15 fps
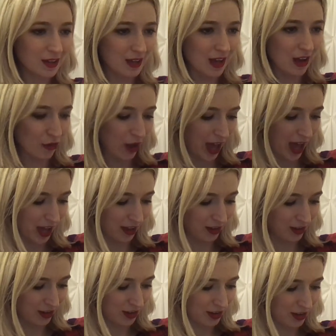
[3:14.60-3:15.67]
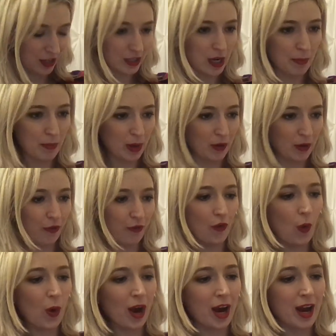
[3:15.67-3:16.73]
Okay, number
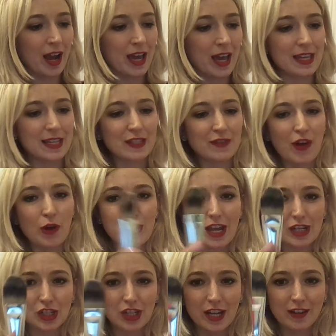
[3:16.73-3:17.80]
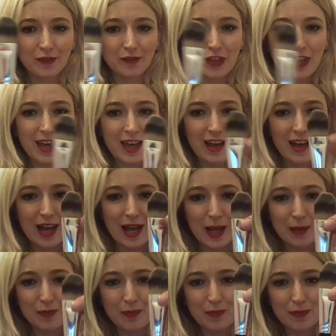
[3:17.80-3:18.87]
four is foundation.
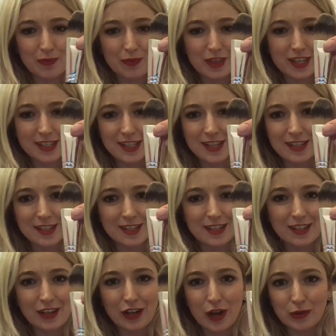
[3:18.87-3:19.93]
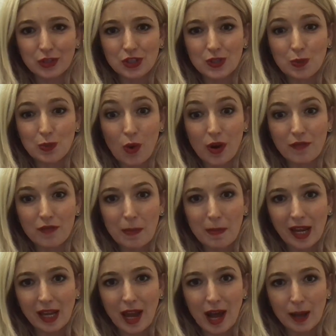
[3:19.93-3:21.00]
Um, this is, you know, just one of the
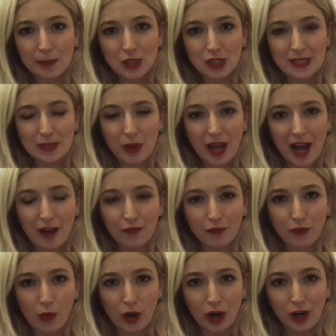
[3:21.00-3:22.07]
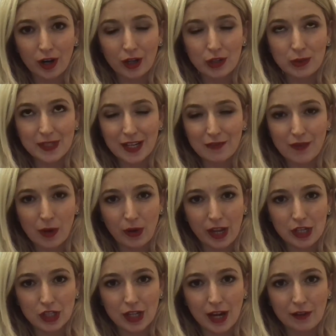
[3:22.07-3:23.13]
many options we have for using
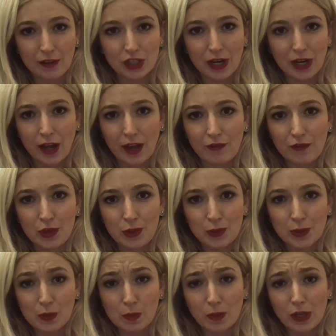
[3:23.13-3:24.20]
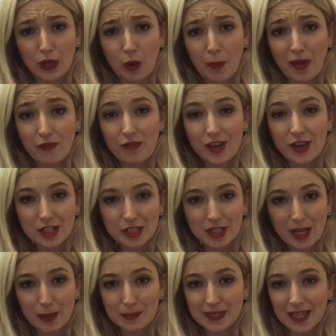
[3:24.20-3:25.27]
foundation. I've shared I've used, you know, my
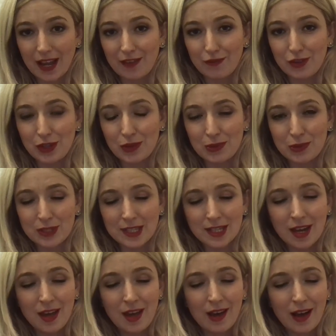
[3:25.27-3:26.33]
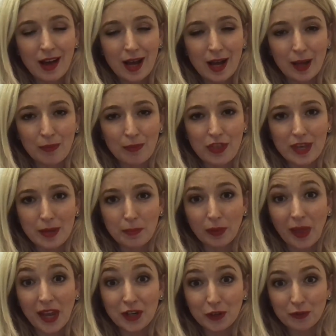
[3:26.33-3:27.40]
fingertips. I've used um, the
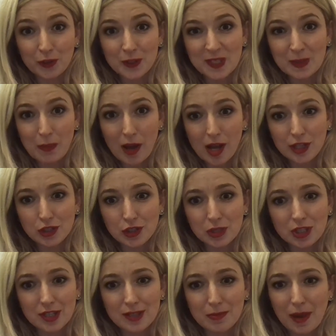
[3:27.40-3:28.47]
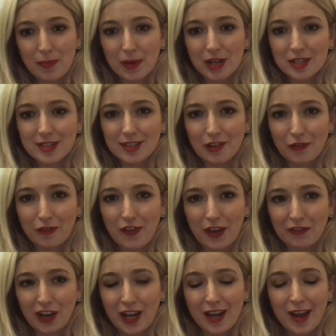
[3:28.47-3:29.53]
Blenderful sponge, which is my personal
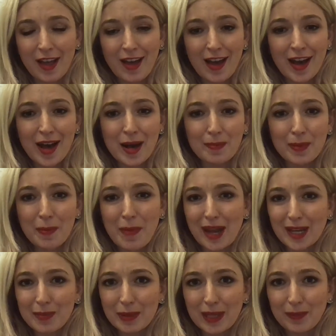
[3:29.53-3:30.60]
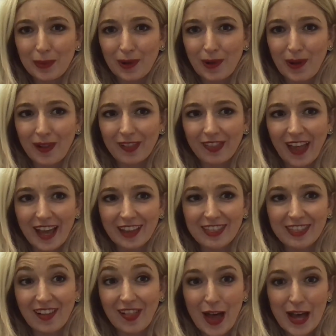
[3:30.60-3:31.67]
favorite. Um, but many people like
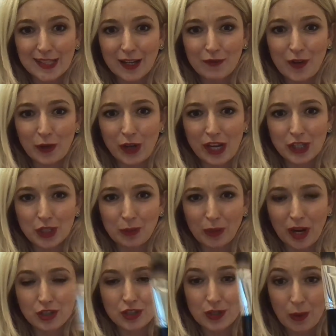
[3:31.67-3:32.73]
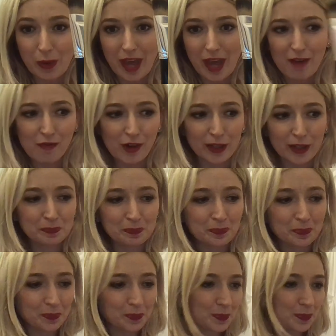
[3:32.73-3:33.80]
the classic foundation brush, so we have one.
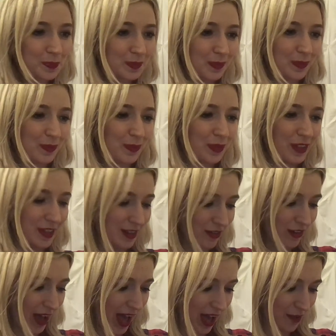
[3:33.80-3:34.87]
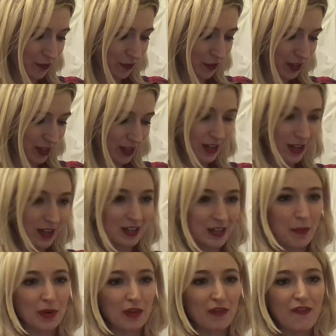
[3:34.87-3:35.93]
Okay.
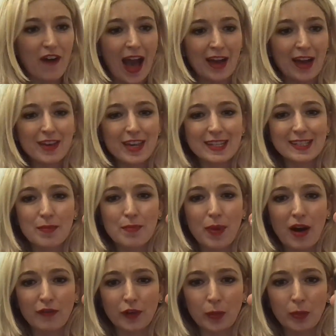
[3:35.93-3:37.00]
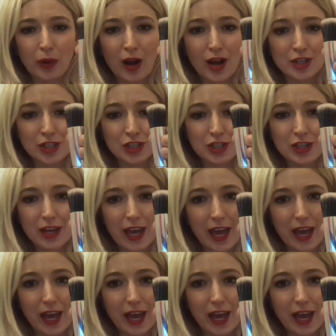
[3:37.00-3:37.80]
Number five is the buffer brush.